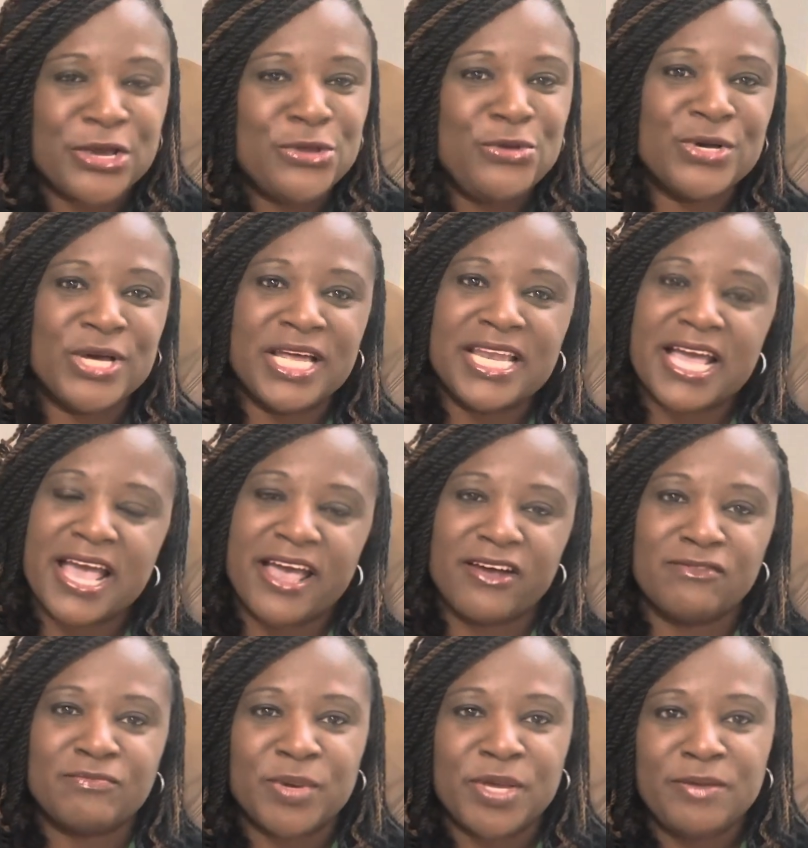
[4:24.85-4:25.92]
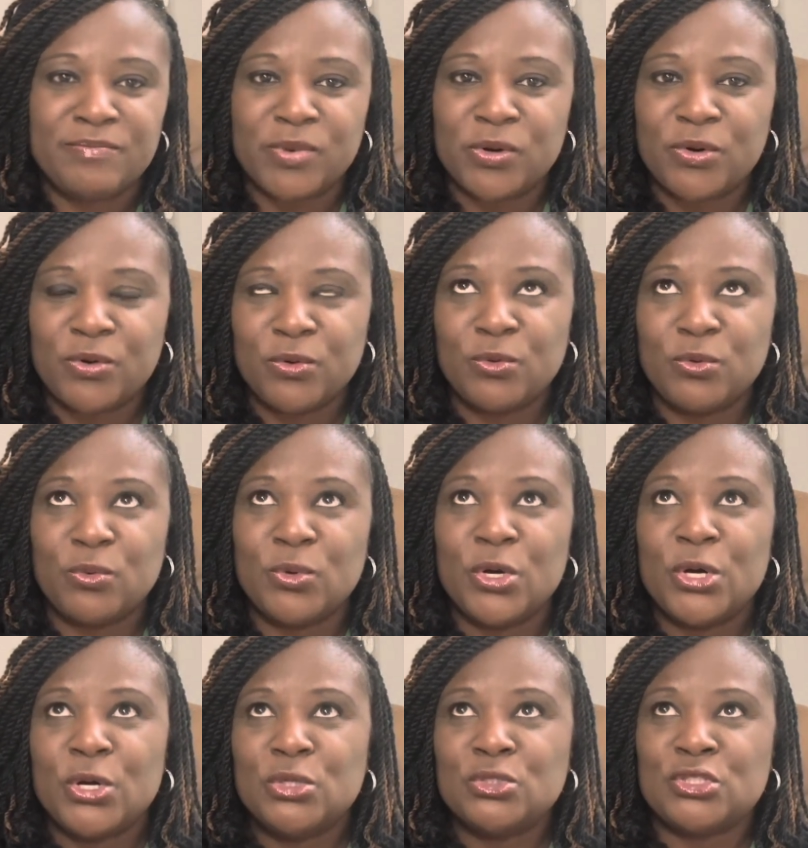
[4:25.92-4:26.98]
You're going to have people who
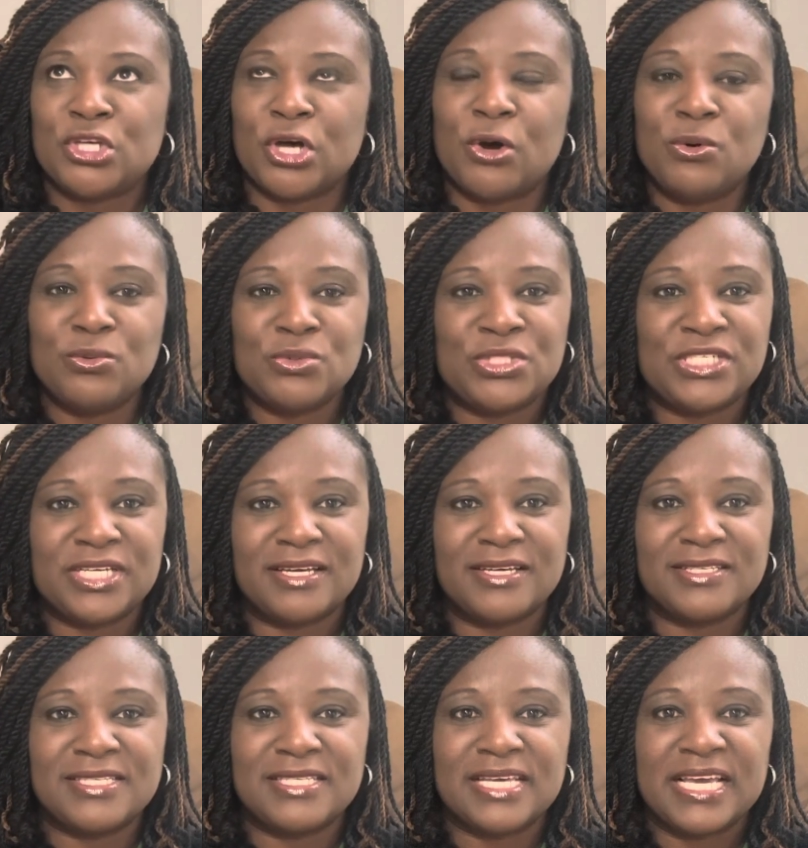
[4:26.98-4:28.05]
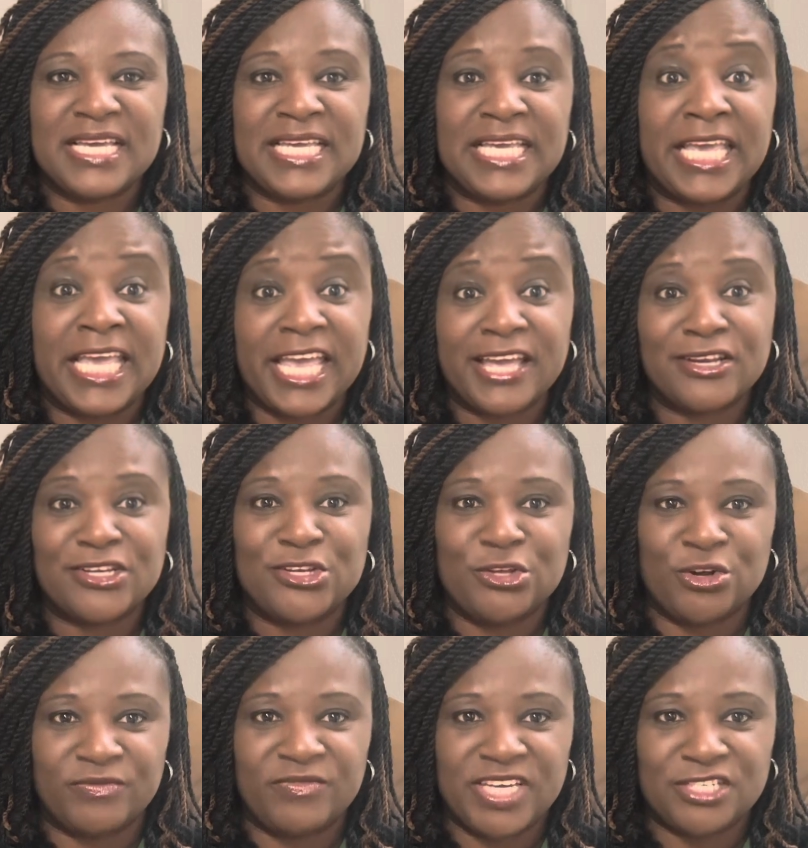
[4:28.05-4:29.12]
don't just get
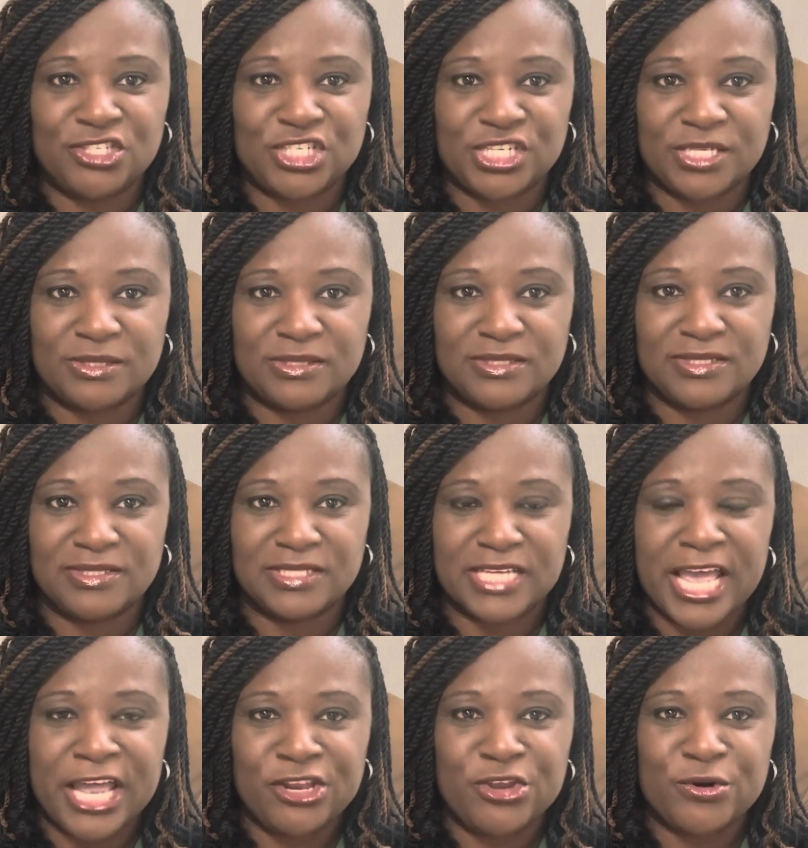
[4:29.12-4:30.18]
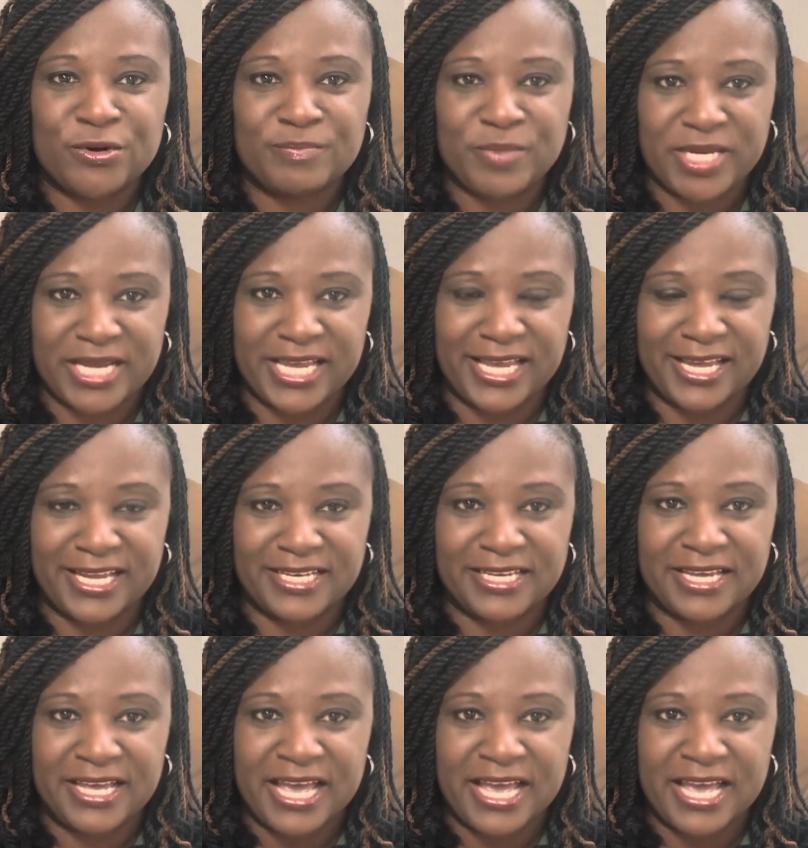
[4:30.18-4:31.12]
your vision and your plan.